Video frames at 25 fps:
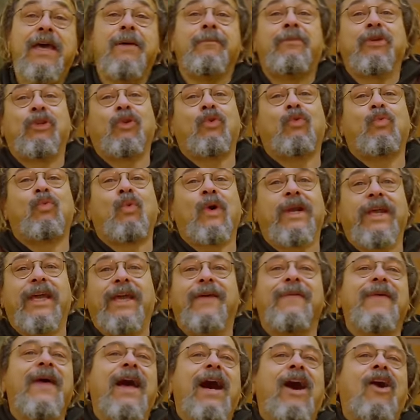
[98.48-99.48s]
But don't
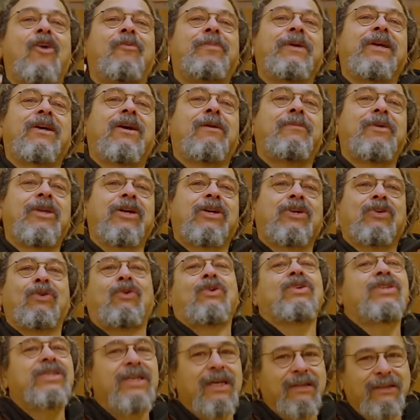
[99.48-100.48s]
worry, I'll be coming
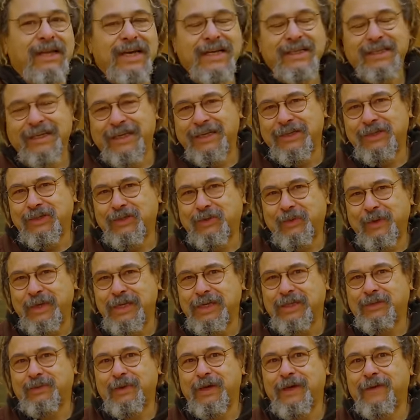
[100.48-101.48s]
across the Atlantic in
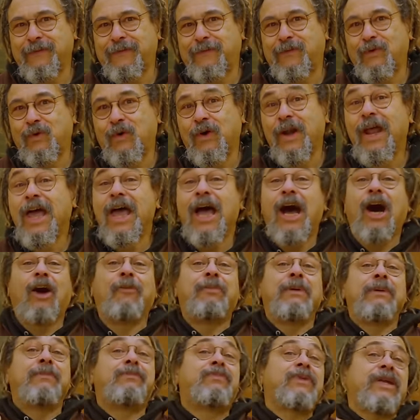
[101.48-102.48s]
2024. I'll
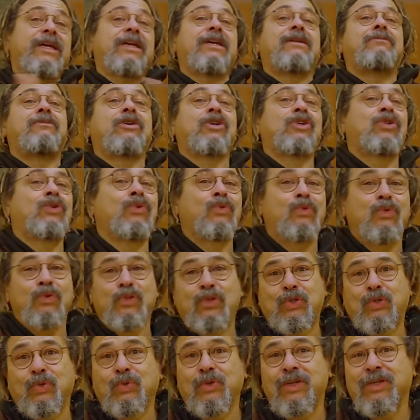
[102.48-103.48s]
be bringing my show,
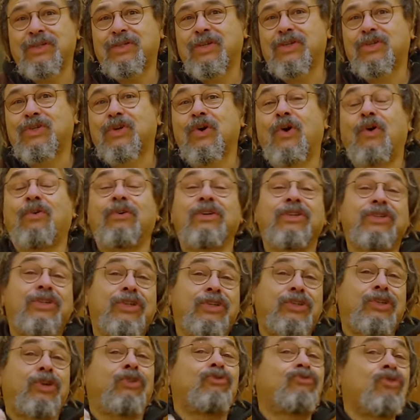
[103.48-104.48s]
Stories of Scotland, to
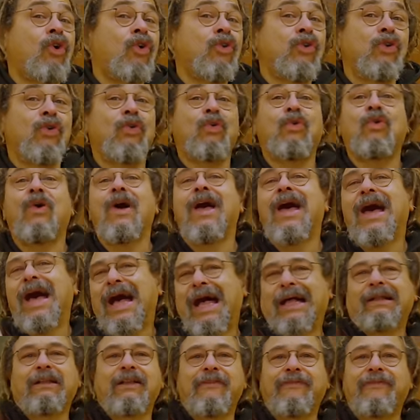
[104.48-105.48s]
Toronto,
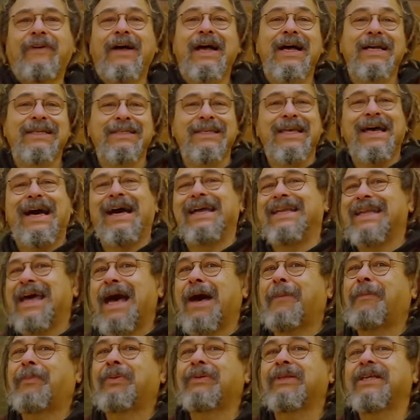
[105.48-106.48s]
Halifax,
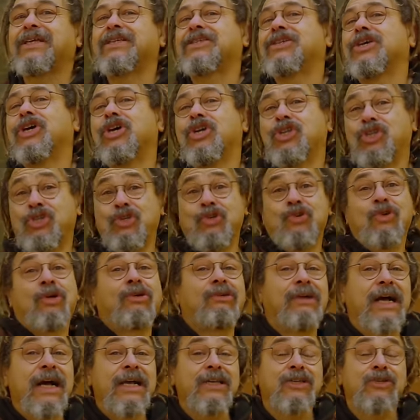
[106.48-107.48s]
Annapolis, New
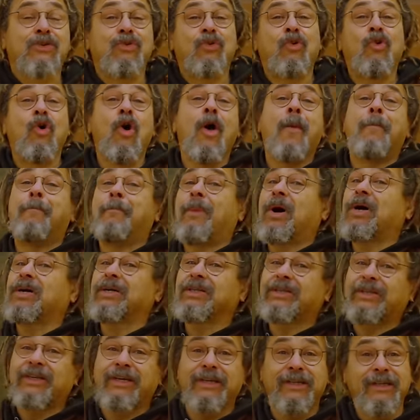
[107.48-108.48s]
Glasgow,
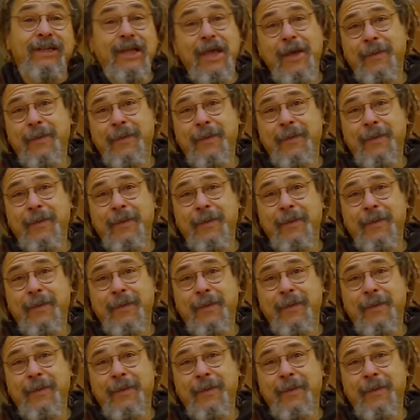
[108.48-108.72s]
Moncton,